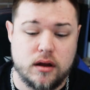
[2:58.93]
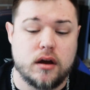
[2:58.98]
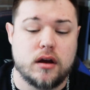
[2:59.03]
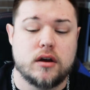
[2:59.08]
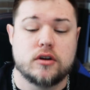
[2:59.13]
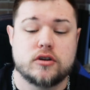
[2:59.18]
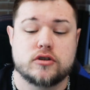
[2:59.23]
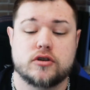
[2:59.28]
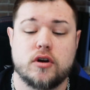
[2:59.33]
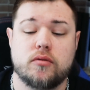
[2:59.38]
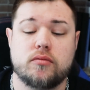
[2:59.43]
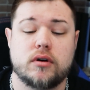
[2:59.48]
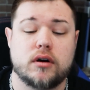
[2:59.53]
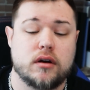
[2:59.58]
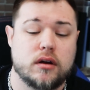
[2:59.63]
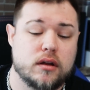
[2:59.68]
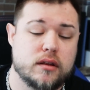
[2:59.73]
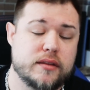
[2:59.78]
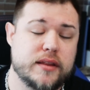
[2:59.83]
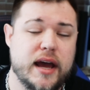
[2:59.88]
So
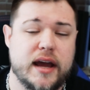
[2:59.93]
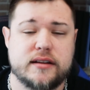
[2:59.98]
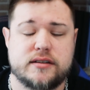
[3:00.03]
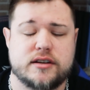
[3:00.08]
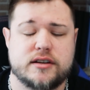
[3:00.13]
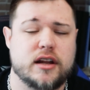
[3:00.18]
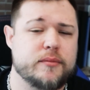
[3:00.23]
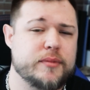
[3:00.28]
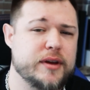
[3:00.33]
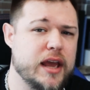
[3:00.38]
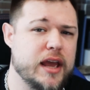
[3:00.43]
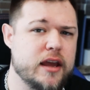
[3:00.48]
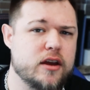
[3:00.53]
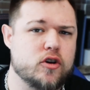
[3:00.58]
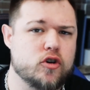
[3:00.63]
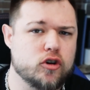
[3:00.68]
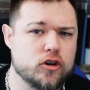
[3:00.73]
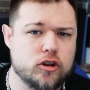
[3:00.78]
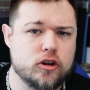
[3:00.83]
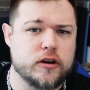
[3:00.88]
that's going to be a
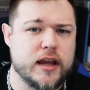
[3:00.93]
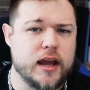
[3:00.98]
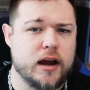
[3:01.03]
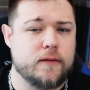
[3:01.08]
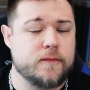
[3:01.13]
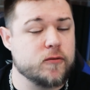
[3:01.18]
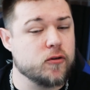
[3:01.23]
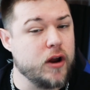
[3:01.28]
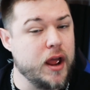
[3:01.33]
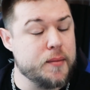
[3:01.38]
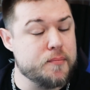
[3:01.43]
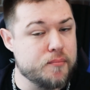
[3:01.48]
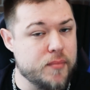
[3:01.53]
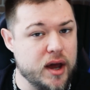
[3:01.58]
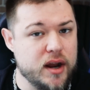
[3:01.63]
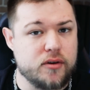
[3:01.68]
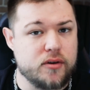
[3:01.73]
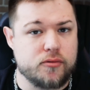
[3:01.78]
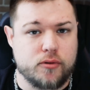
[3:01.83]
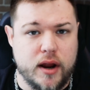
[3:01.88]
good lookout for a
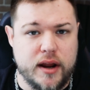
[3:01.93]
meta raid